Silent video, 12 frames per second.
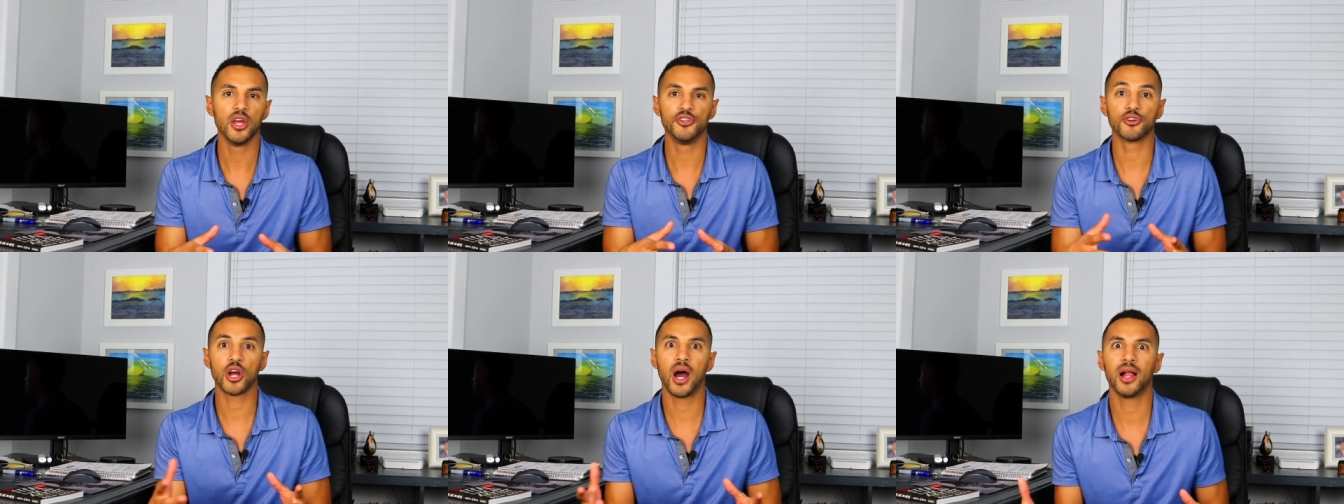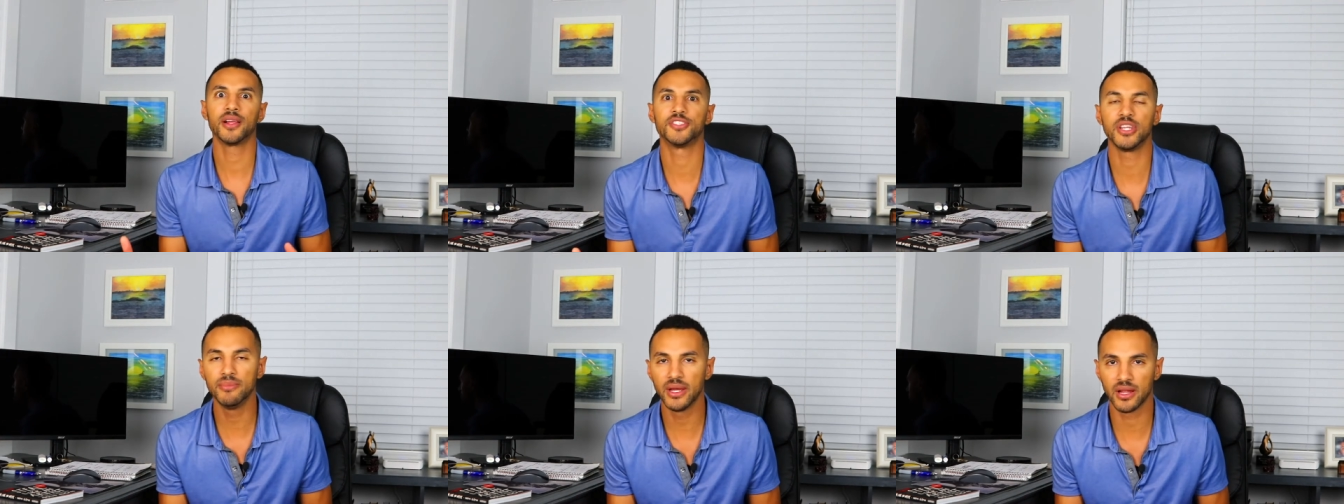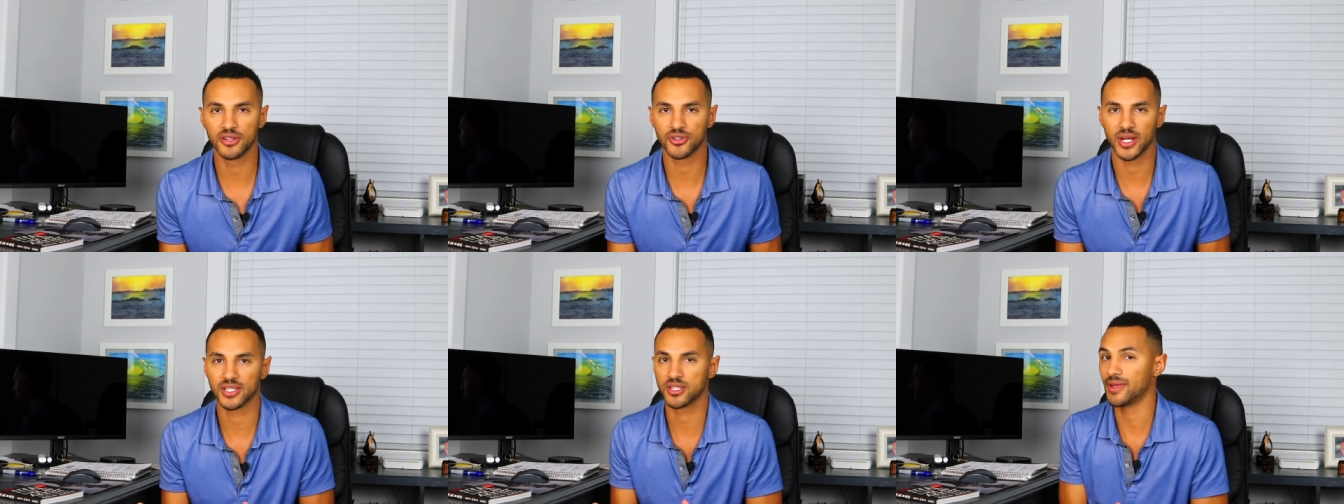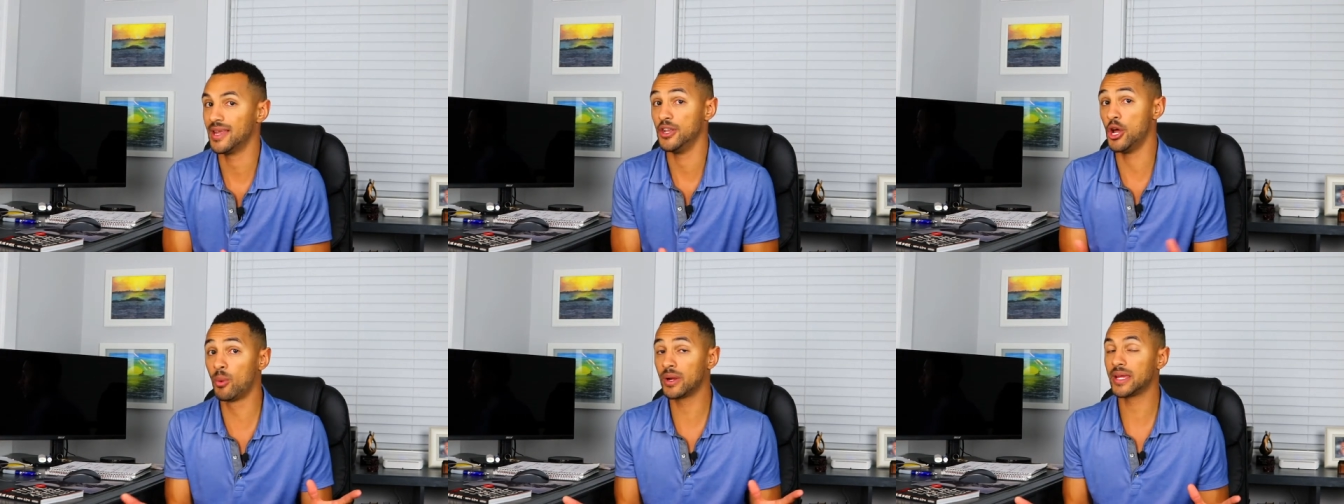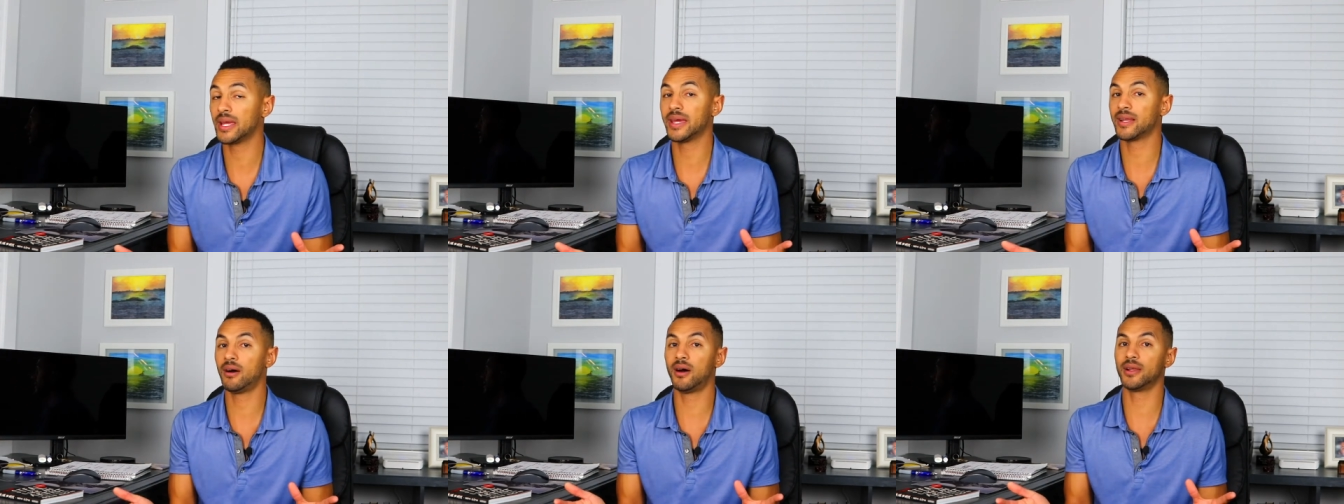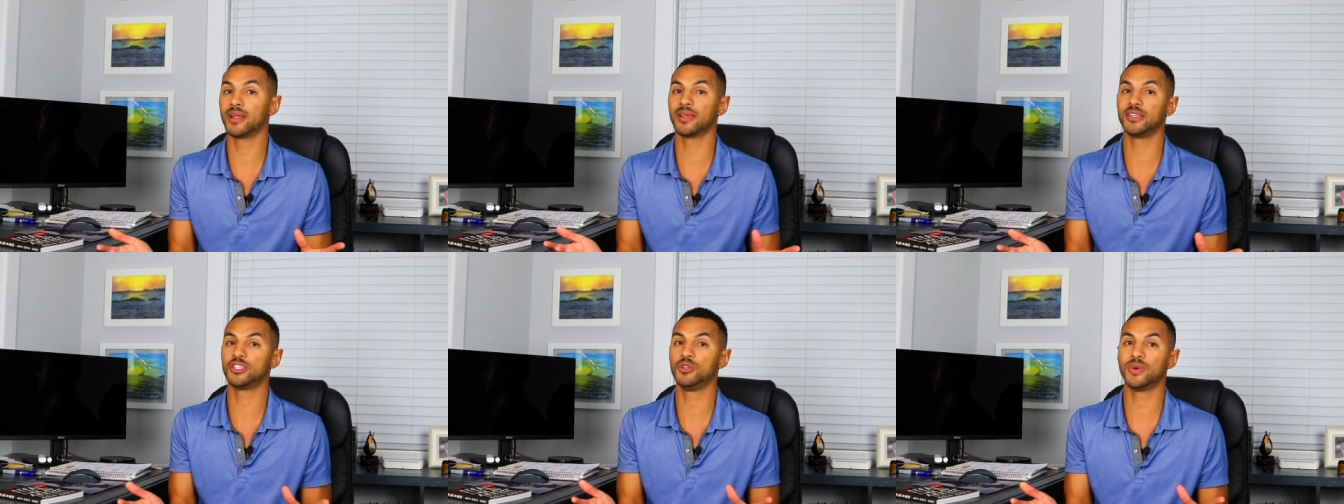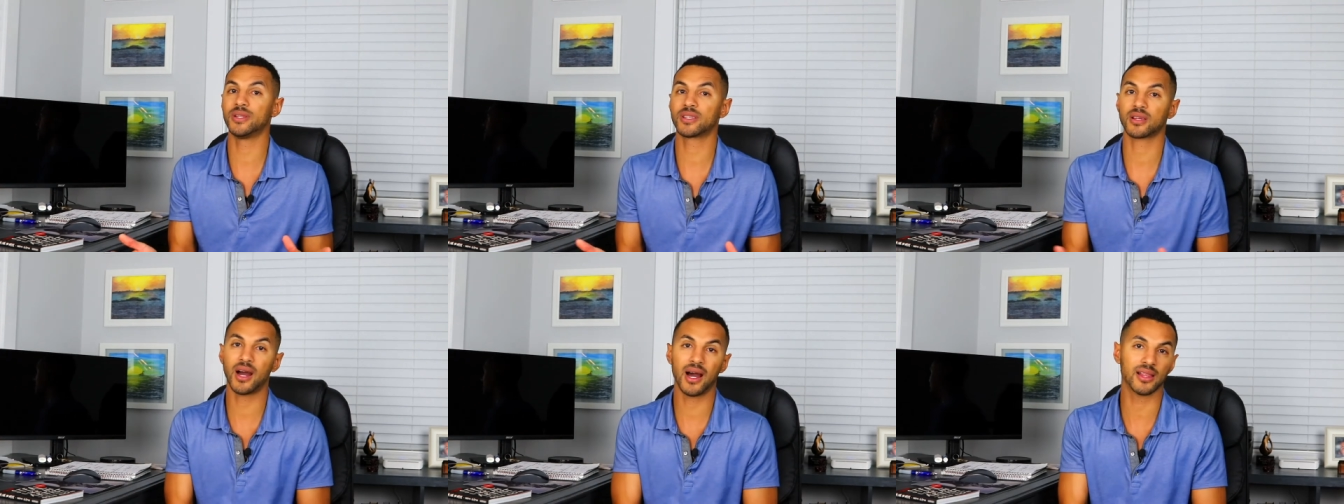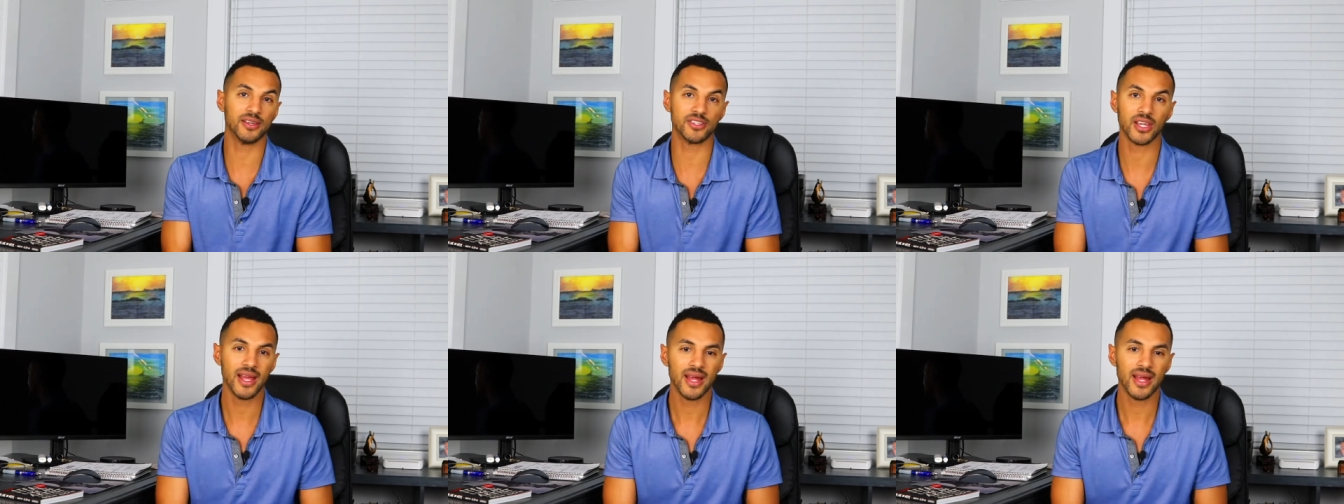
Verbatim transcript: your college email address so that no one could get on unless you went to college.